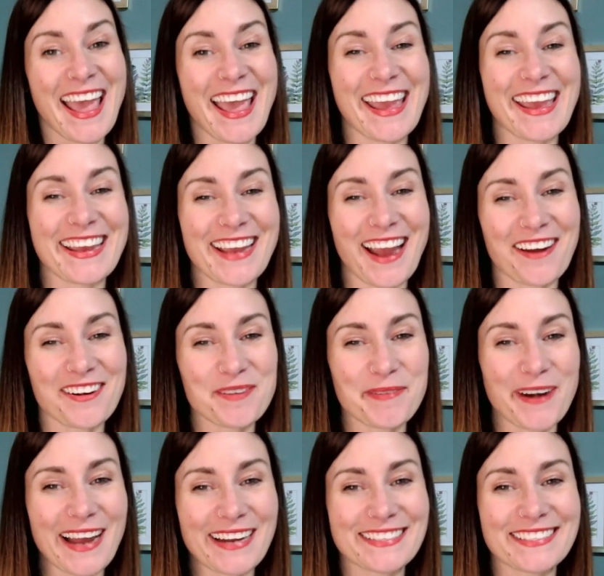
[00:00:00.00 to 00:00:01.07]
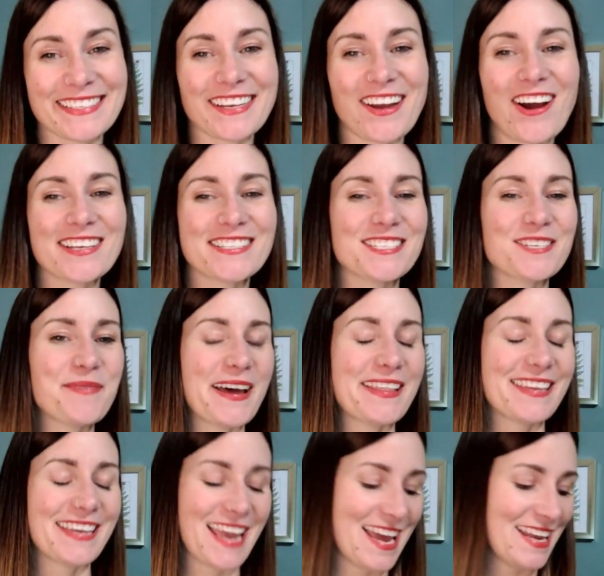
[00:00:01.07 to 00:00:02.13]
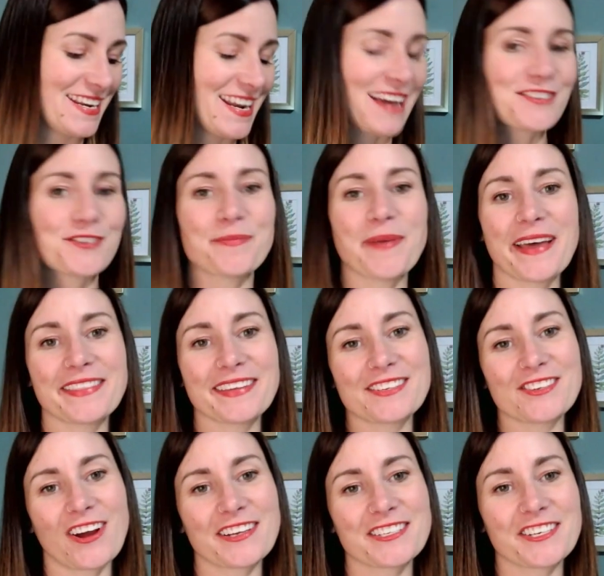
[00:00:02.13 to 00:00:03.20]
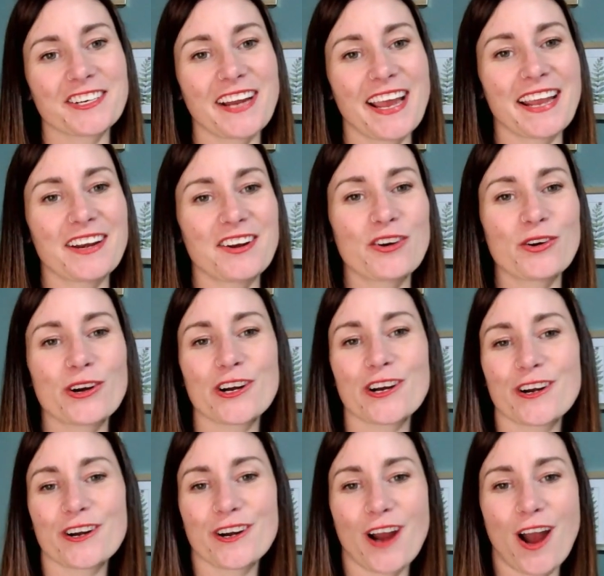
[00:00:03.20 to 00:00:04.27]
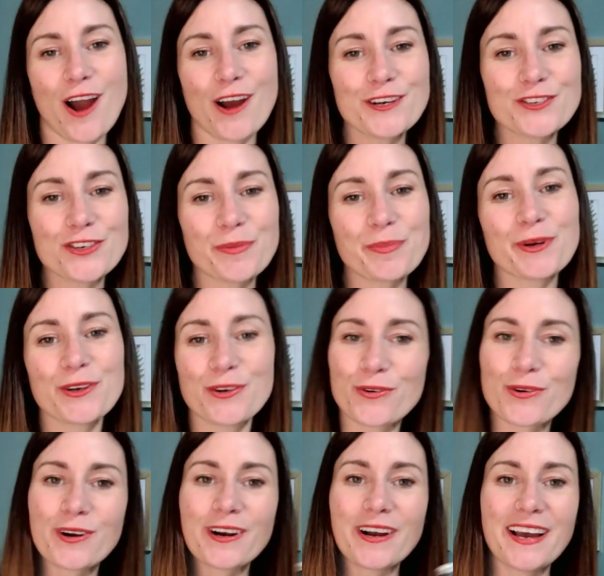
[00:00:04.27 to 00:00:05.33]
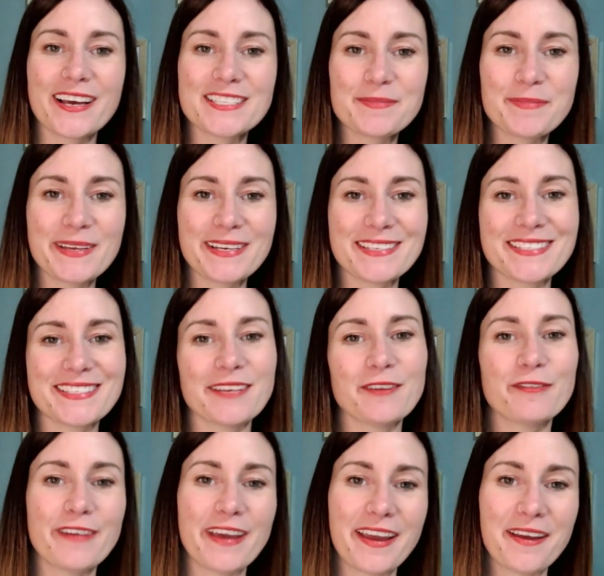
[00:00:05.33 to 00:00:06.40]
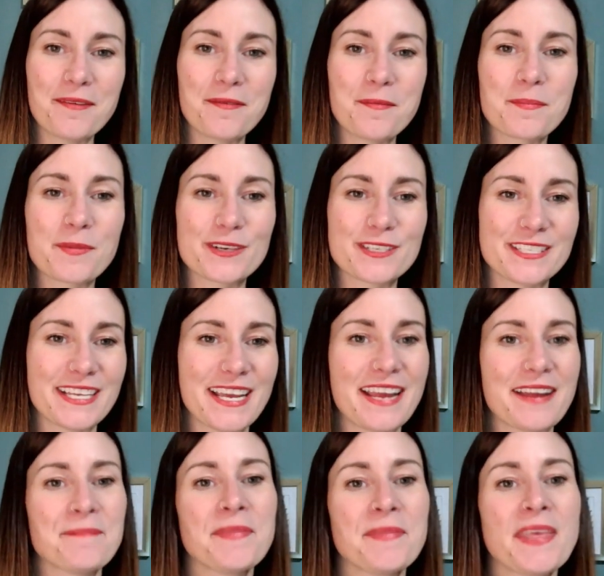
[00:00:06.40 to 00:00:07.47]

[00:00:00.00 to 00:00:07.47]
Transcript: a chiropractic, osteopathic, and naturopathic doctor, and her entrepreneur husband, Sylvain Mercier.